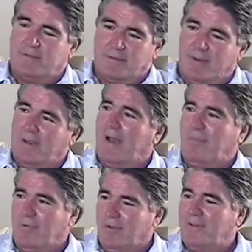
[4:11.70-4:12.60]
Hi
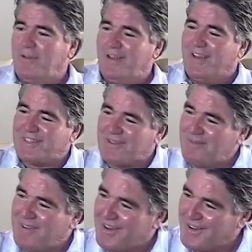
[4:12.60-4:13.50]
Paul, nice to
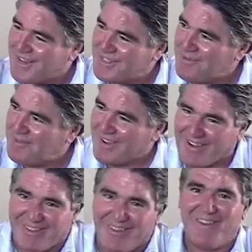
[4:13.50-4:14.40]
meet
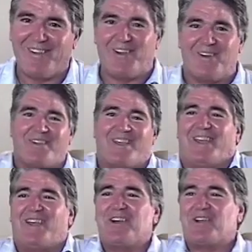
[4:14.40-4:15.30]
you.
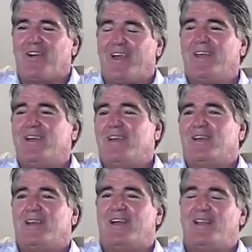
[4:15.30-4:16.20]
Okay, great.
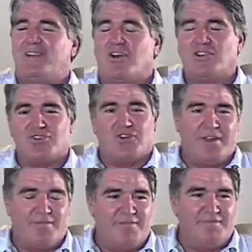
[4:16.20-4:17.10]
Long
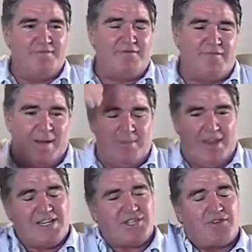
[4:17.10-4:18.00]
story. Family
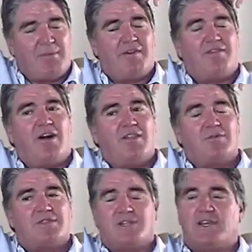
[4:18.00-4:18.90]
history. My father
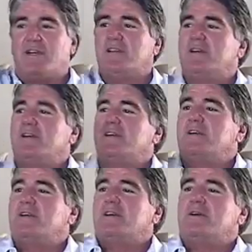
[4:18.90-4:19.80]
was a
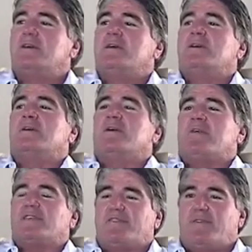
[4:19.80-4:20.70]

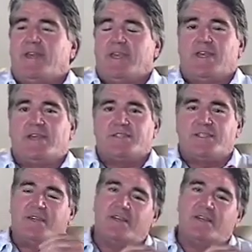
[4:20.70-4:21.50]
wrestler for many years.